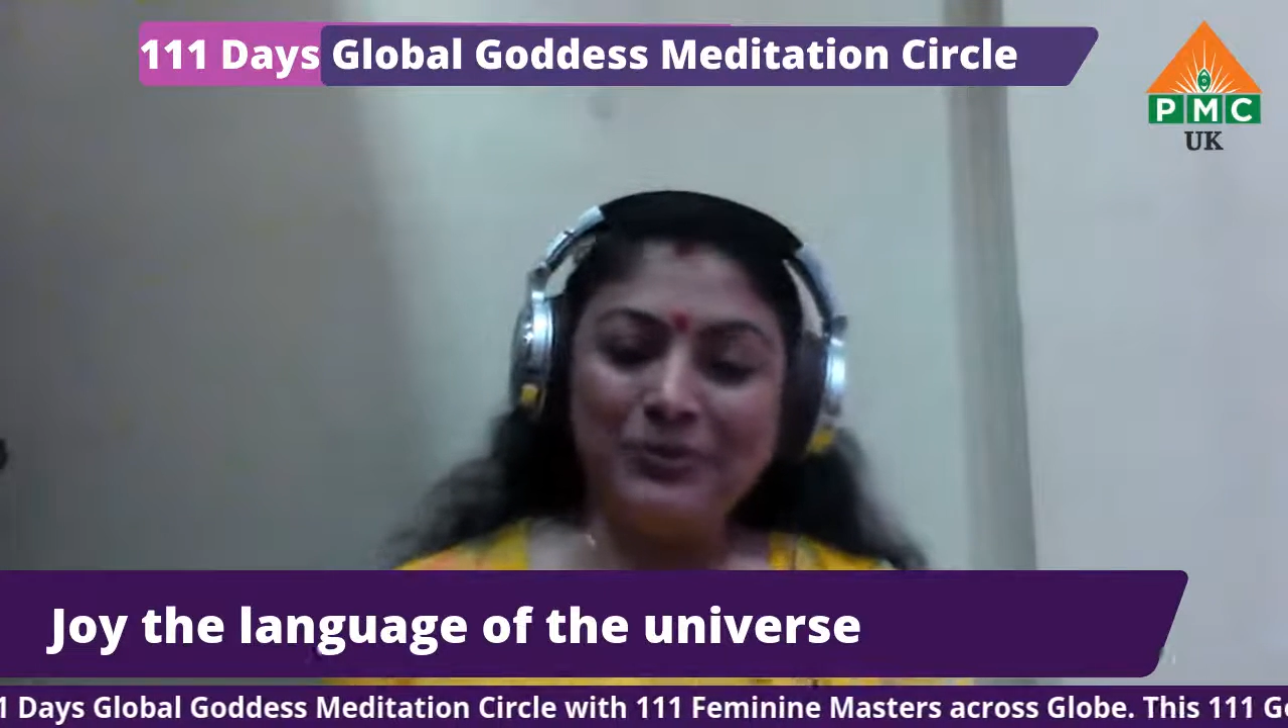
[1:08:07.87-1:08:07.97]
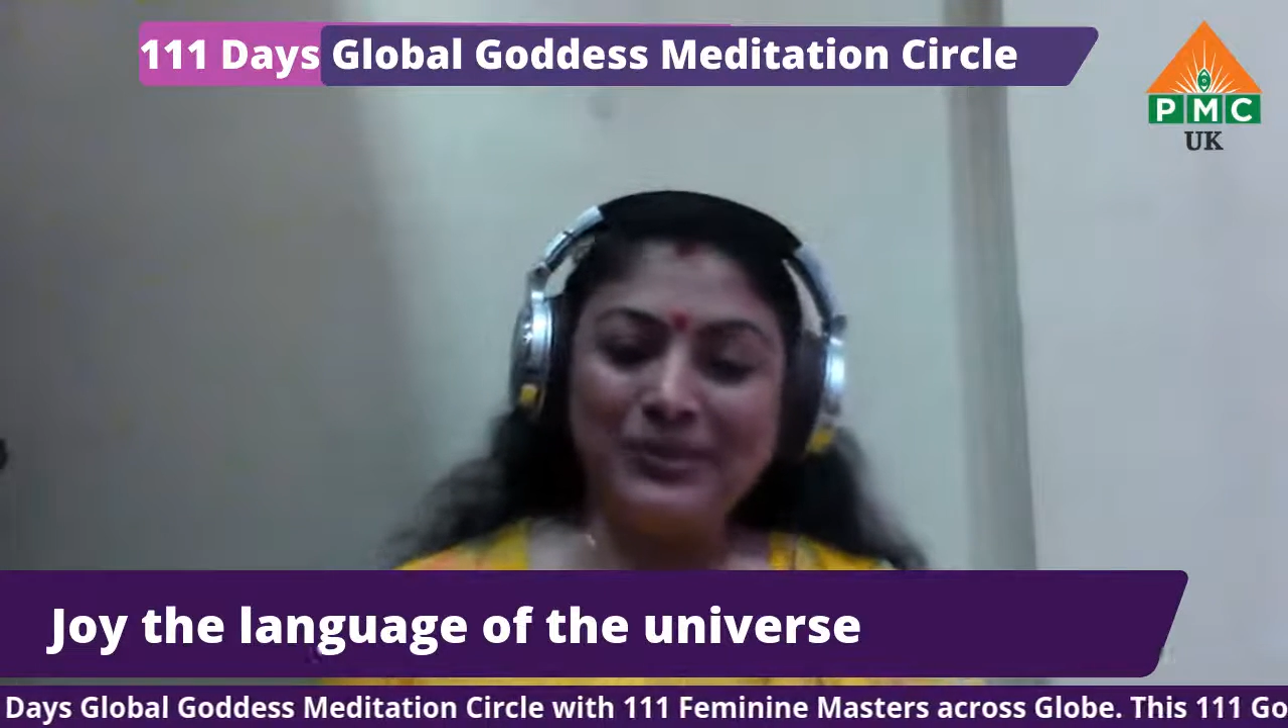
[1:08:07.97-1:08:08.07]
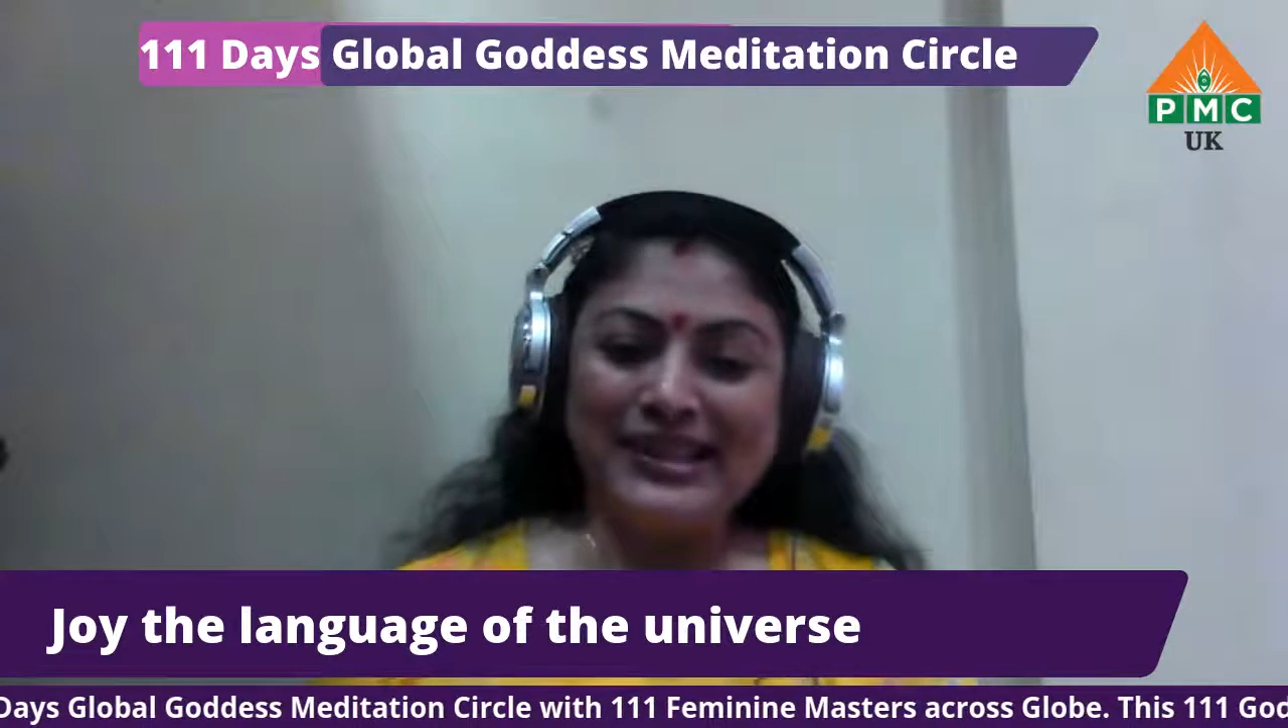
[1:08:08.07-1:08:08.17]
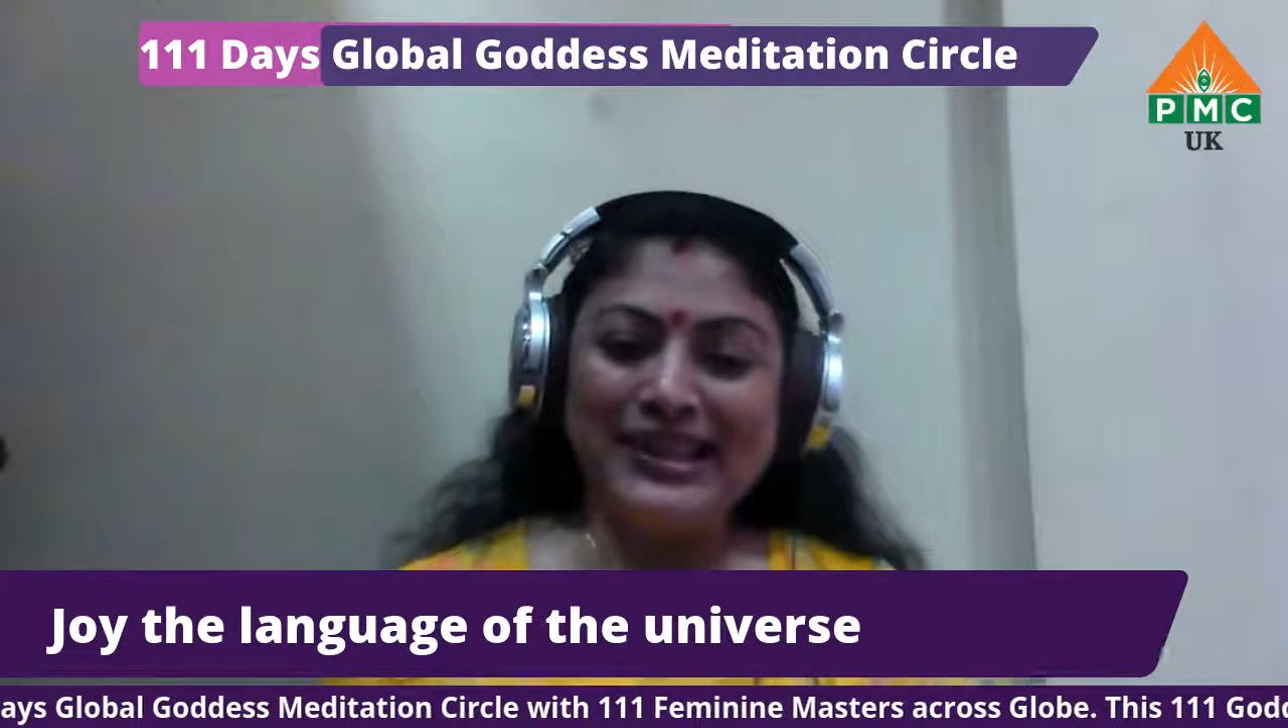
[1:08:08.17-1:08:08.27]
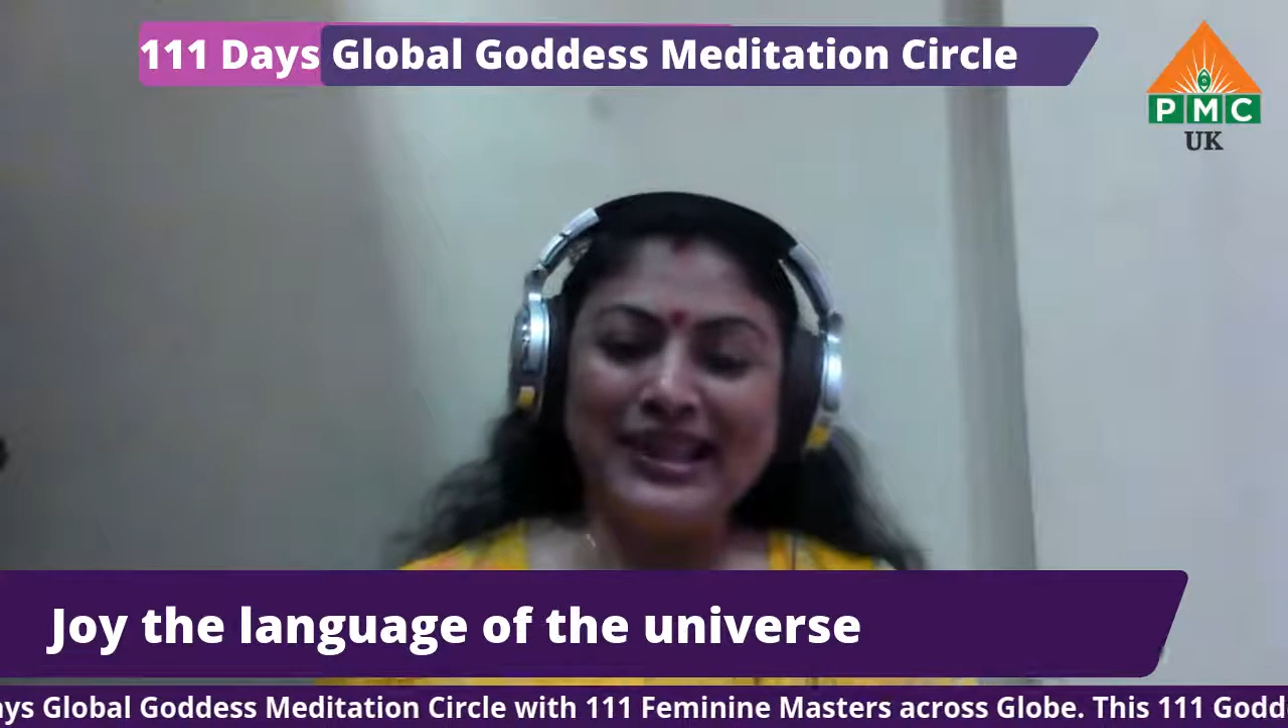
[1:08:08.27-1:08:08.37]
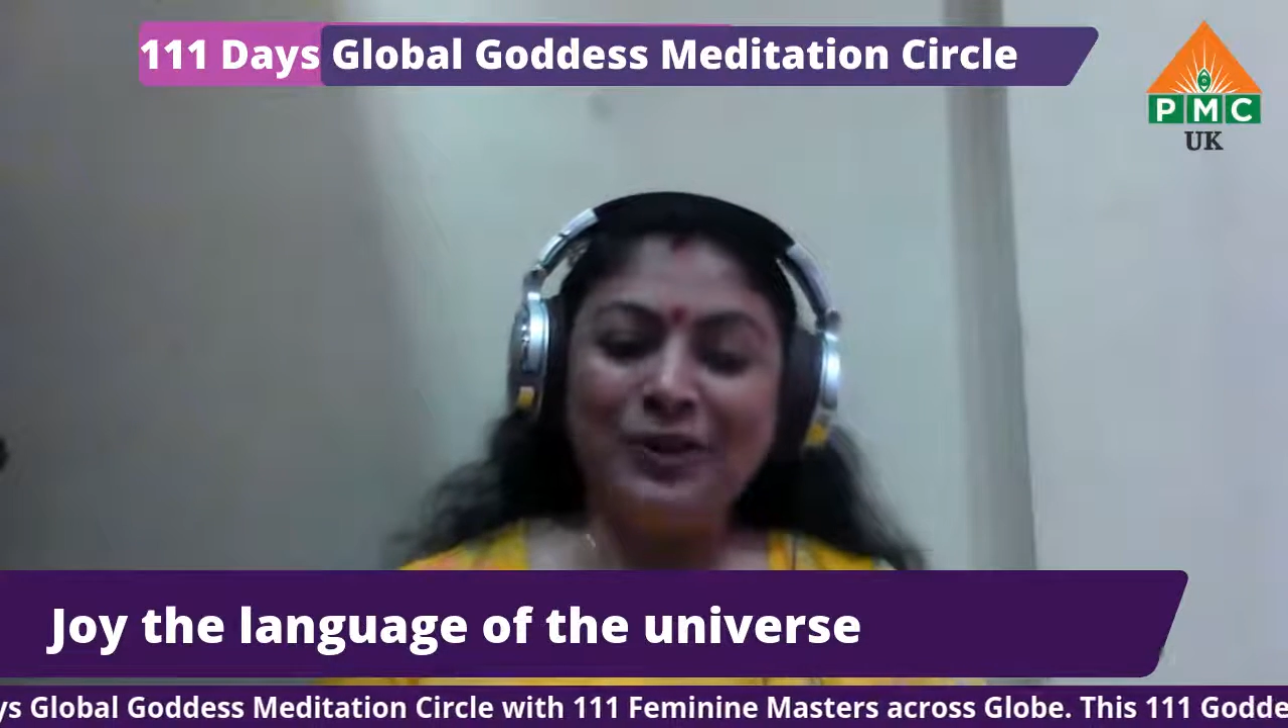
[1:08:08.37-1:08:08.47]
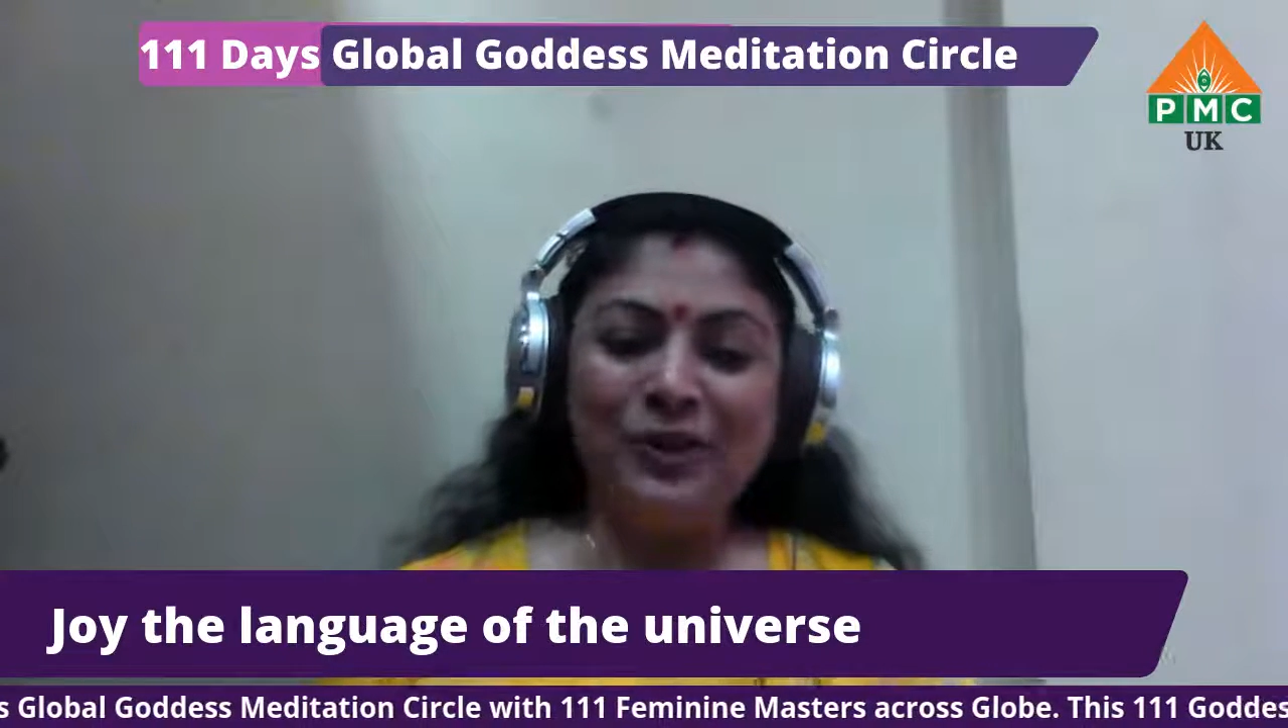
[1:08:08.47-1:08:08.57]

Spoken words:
to see,